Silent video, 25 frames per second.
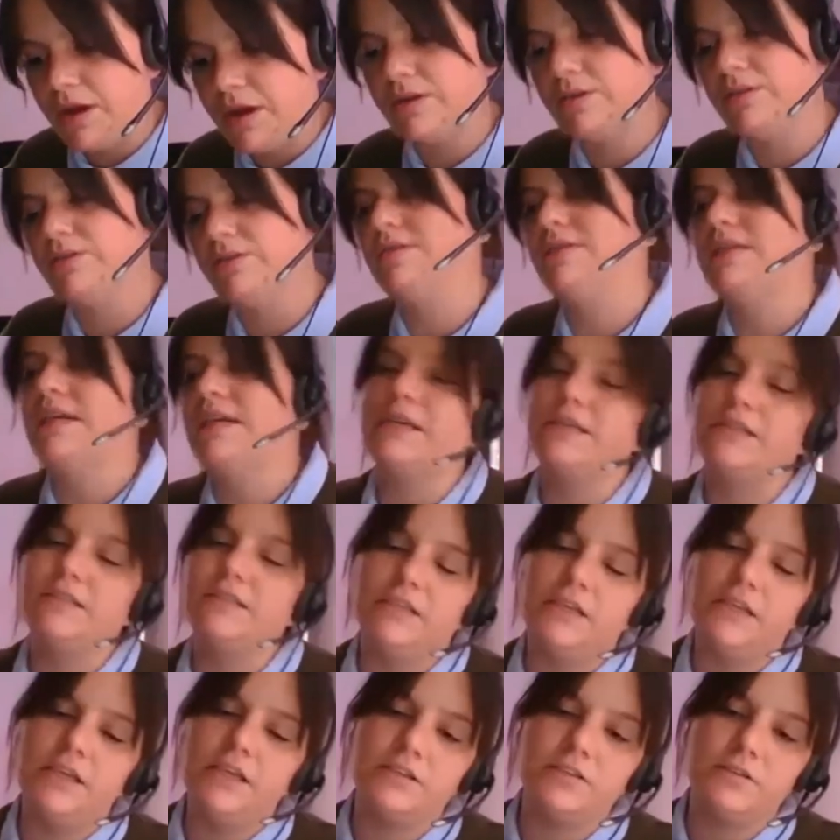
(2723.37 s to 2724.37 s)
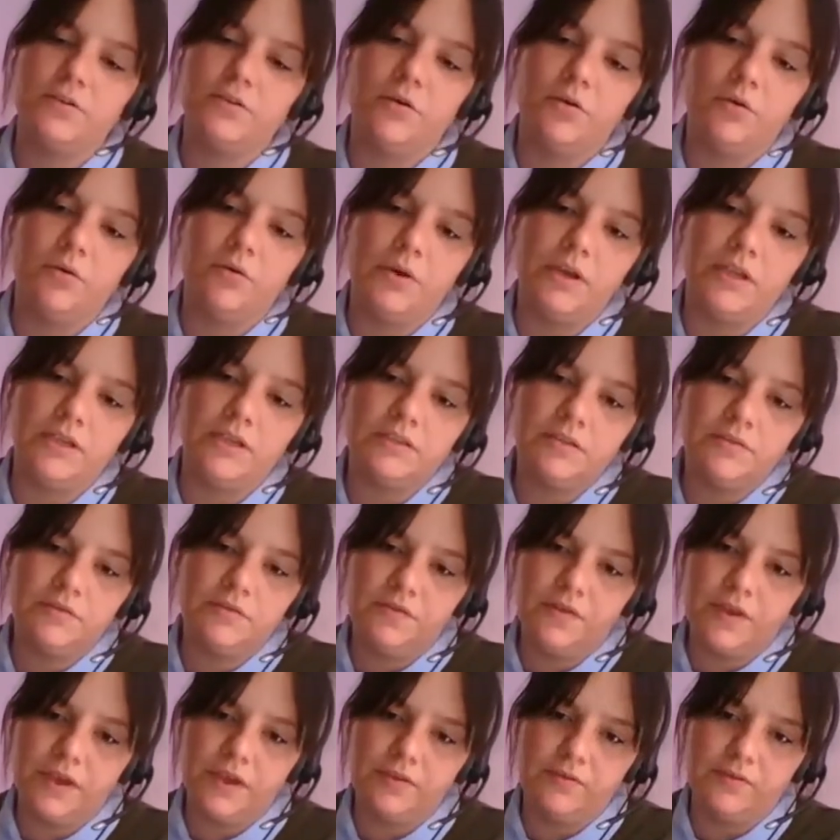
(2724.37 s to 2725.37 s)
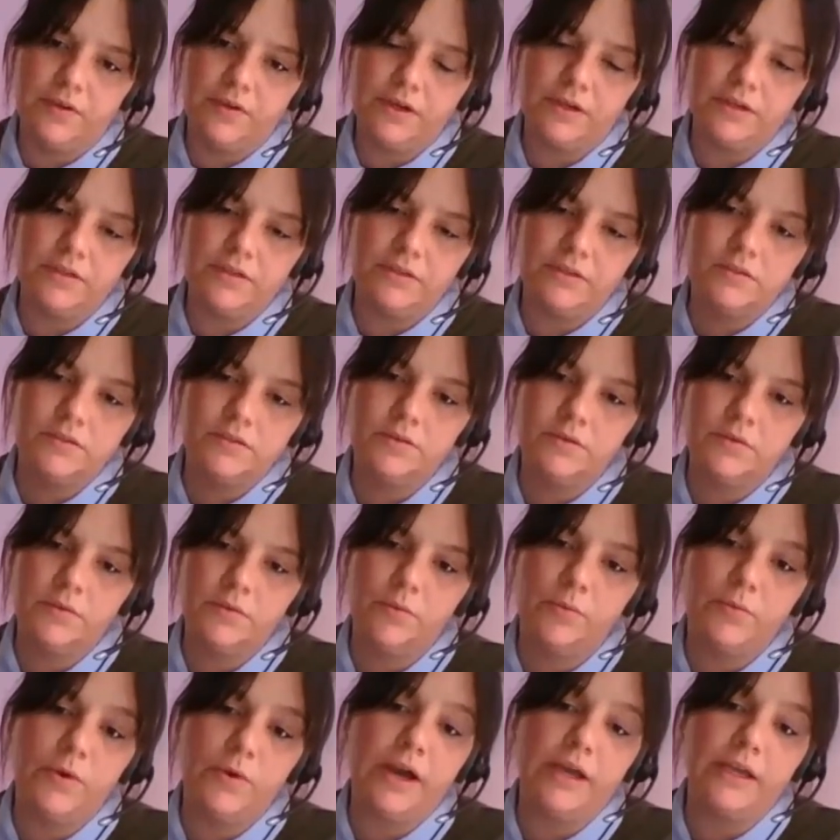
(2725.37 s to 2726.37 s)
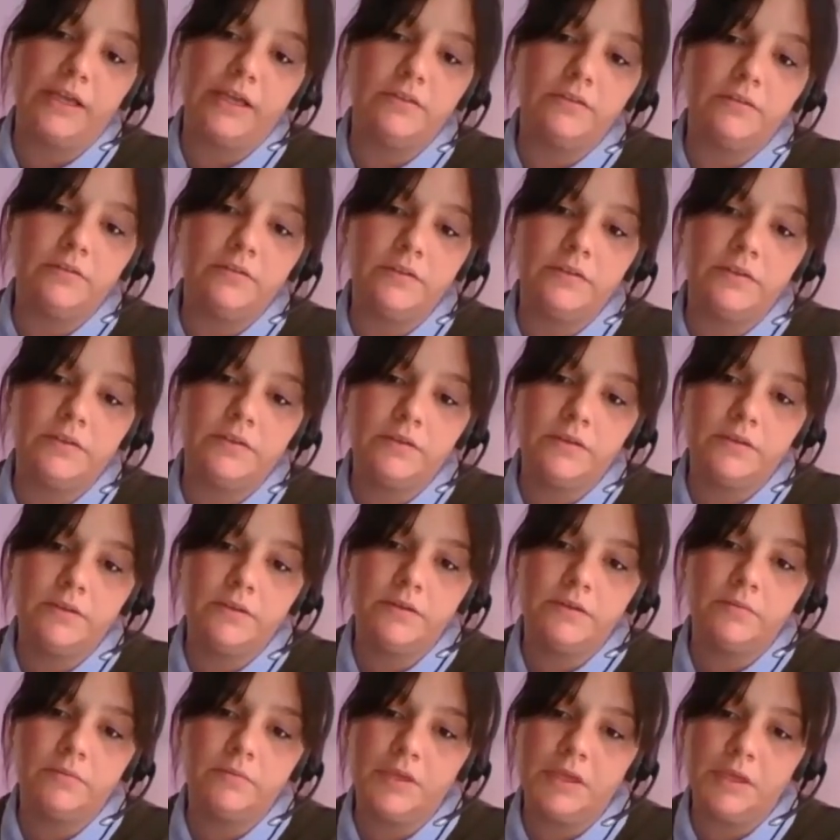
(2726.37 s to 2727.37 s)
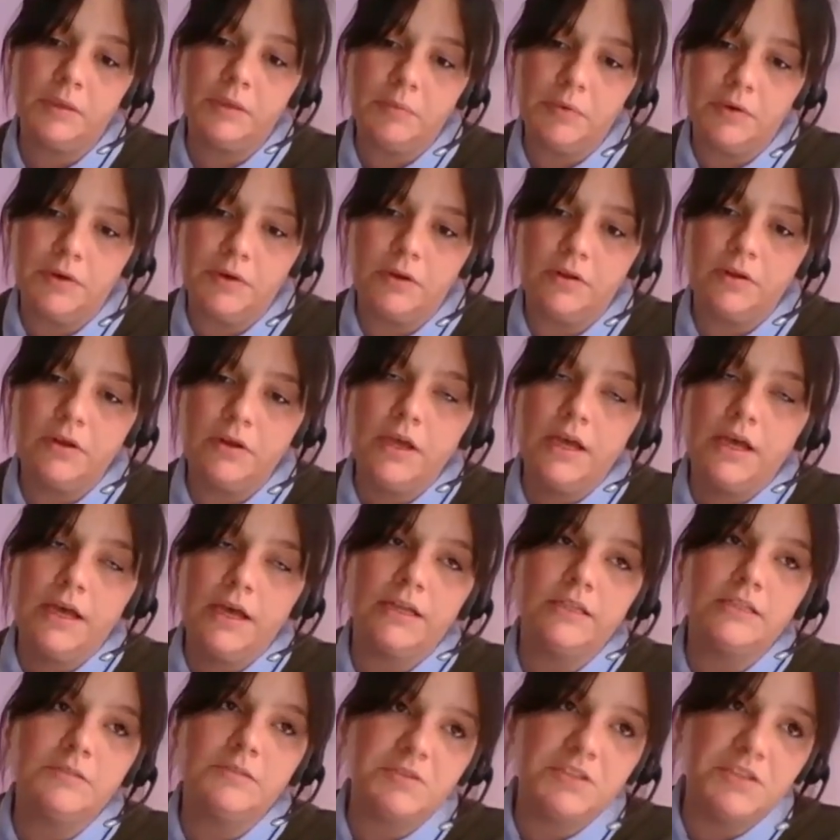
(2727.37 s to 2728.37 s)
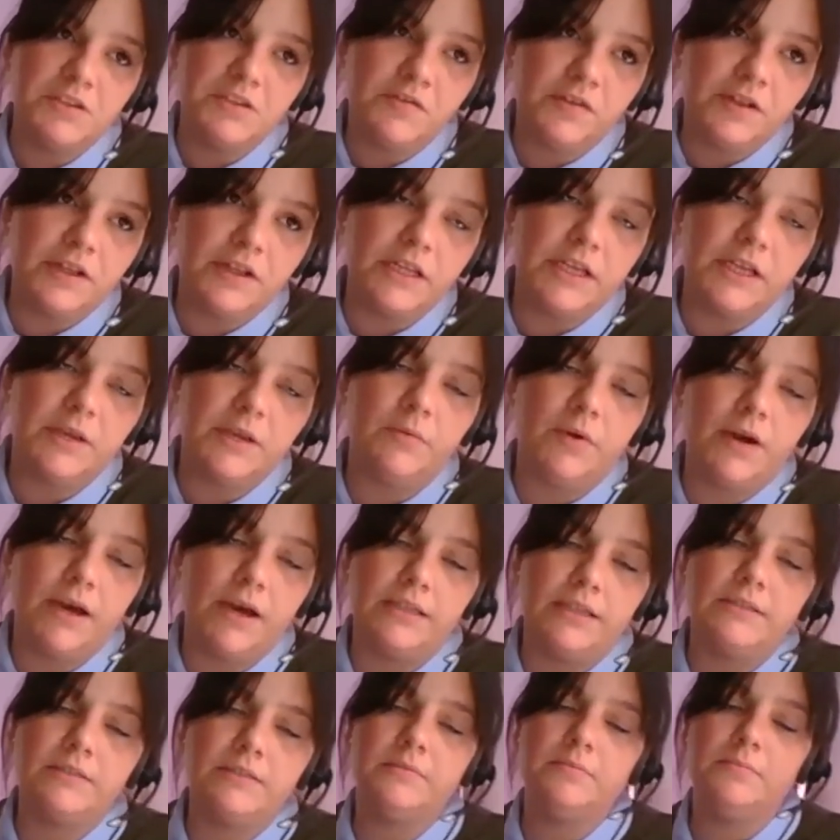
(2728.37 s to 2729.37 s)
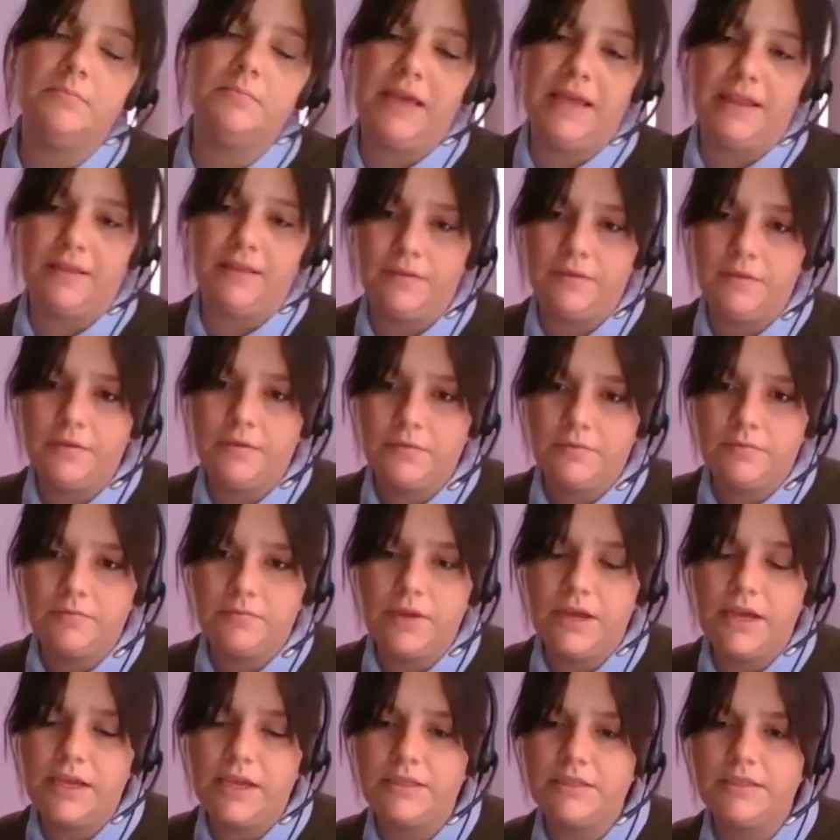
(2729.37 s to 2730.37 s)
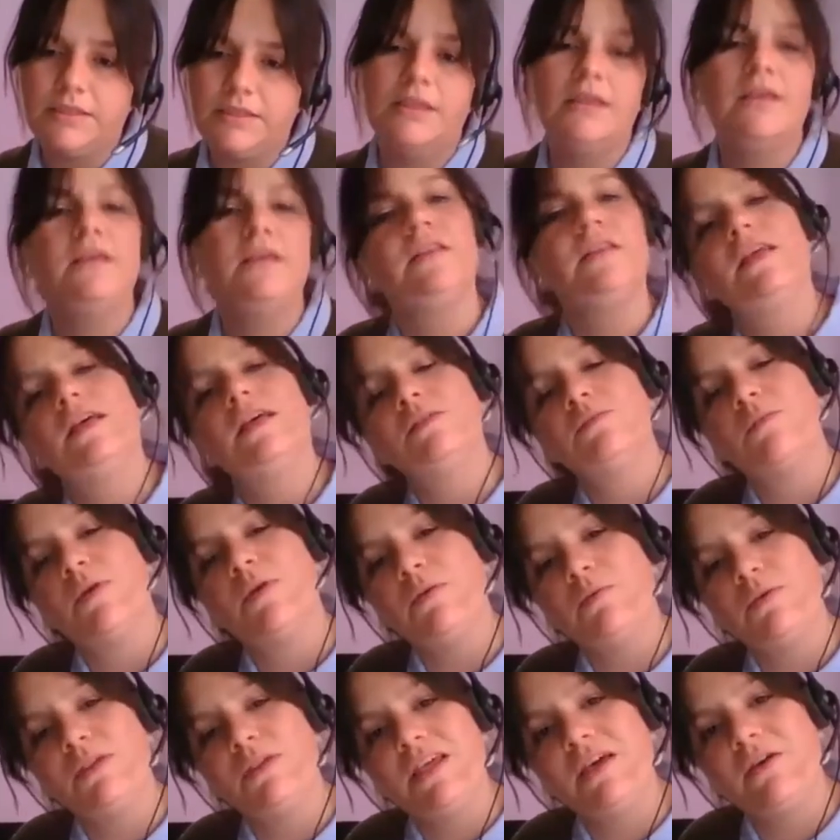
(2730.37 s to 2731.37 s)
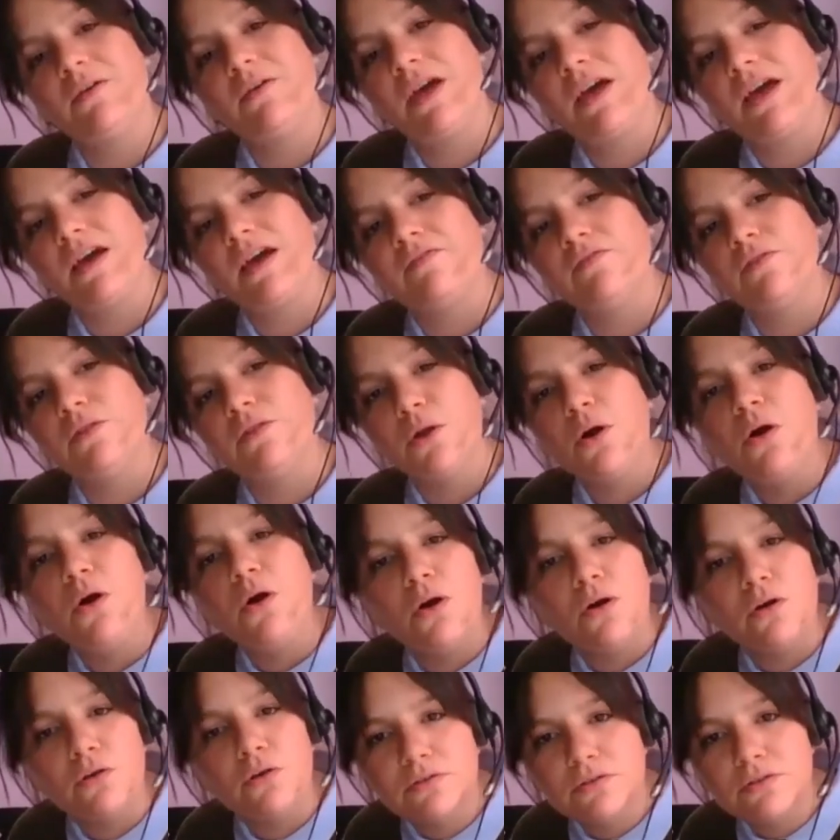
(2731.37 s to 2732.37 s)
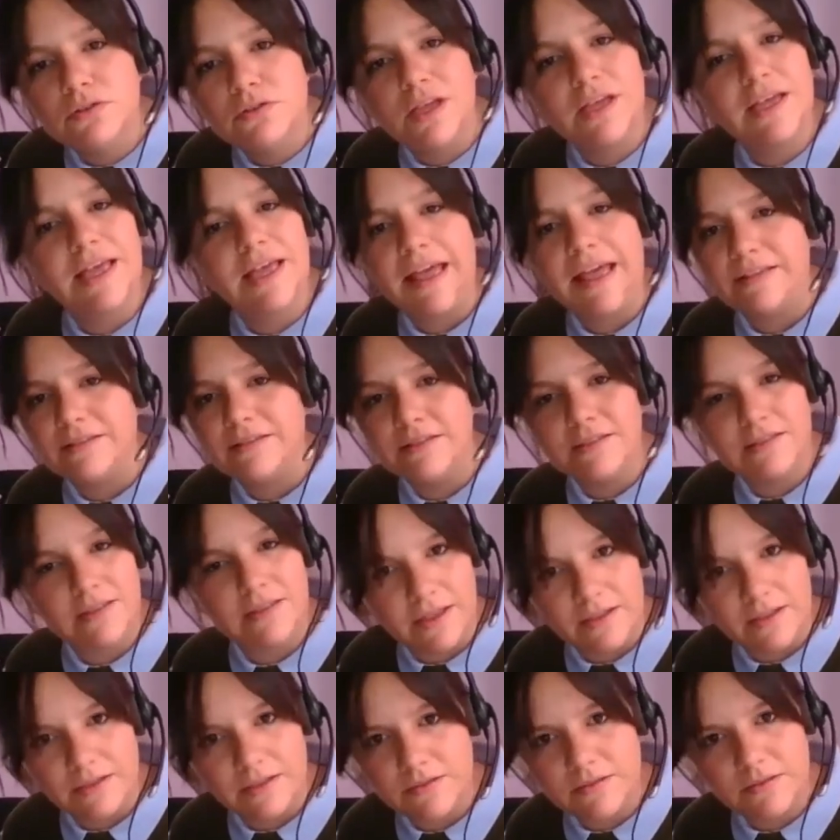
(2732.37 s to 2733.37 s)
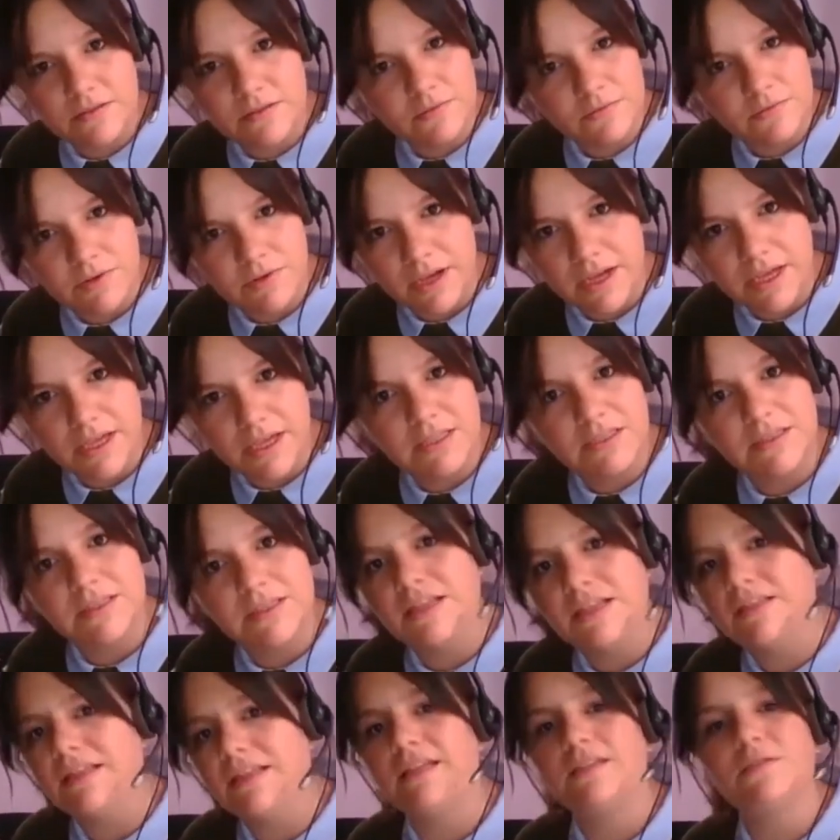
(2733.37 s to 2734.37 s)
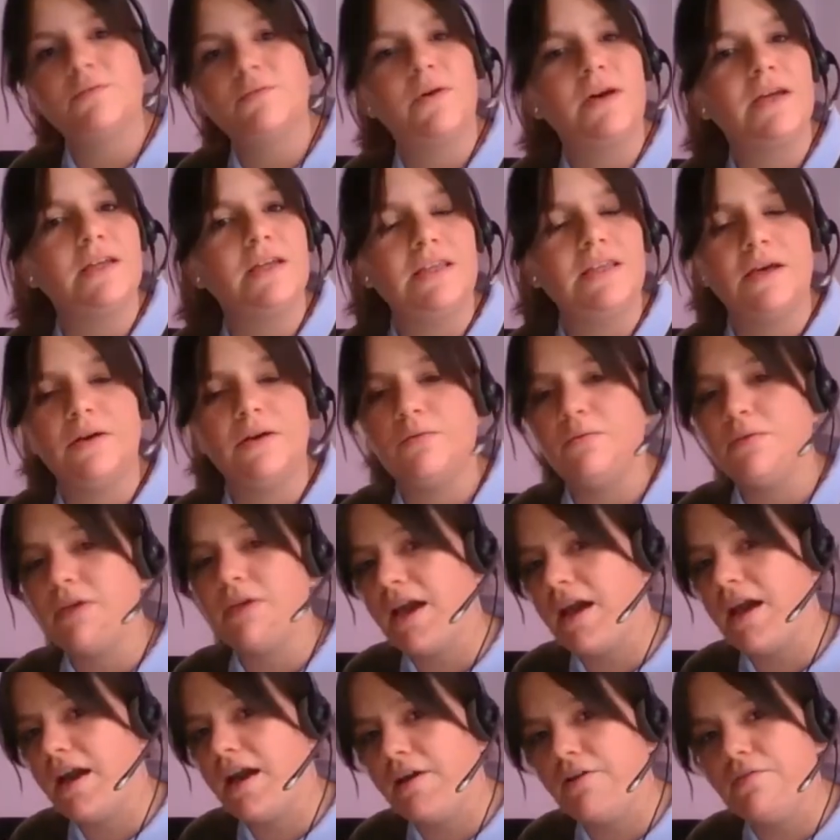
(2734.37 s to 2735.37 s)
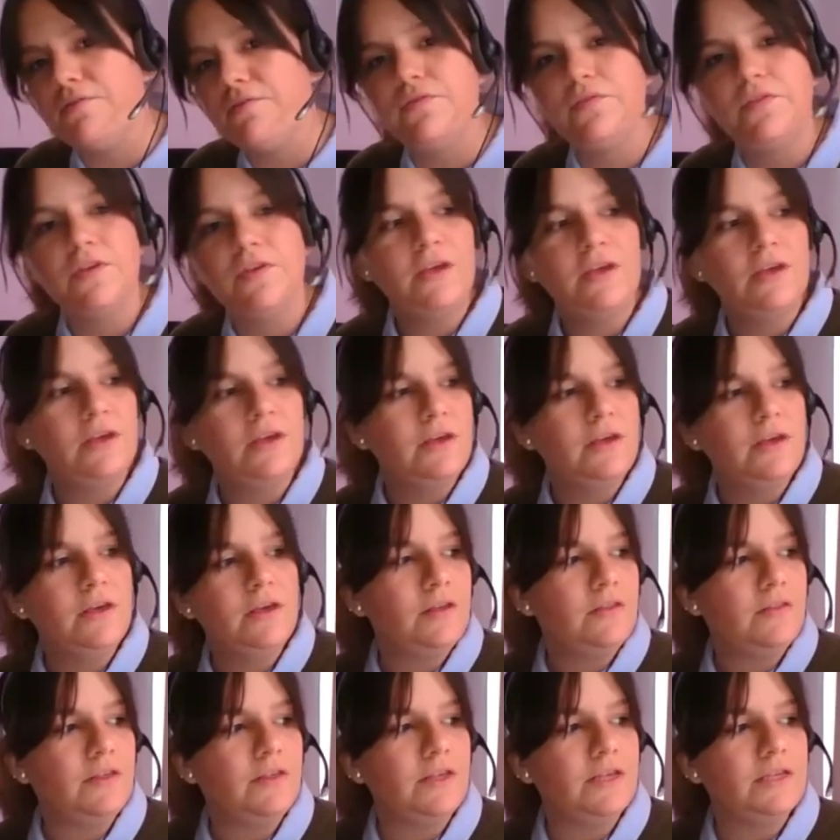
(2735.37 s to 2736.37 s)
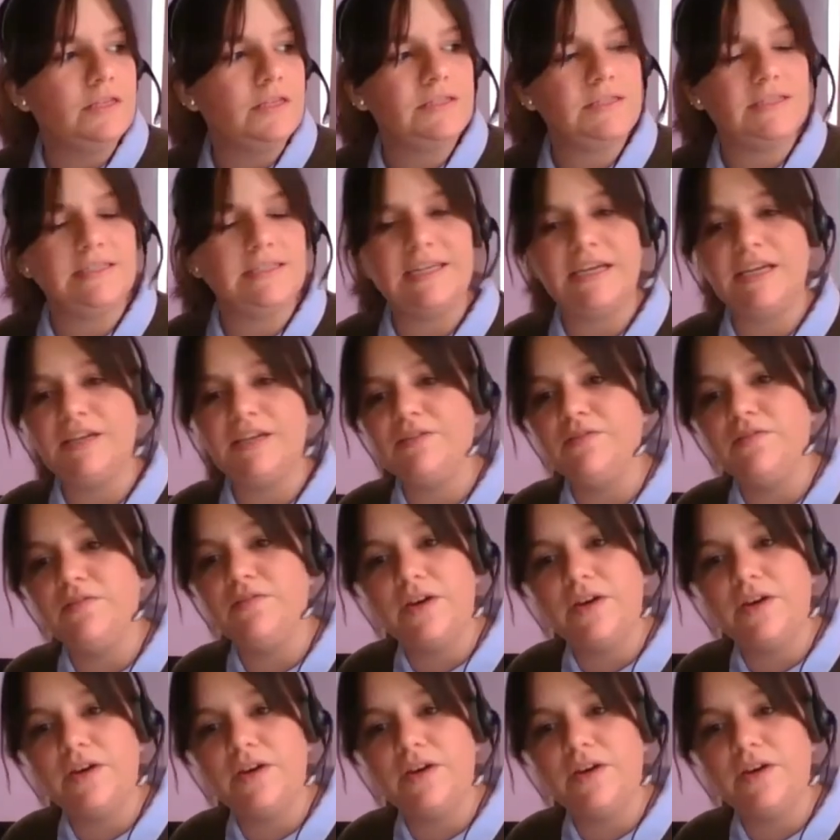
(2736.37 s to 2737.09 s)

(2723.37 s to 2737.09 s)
society has always favored white people, and specifically white men. Right. That's why we now have laws against this. Right. That's why now we have diversity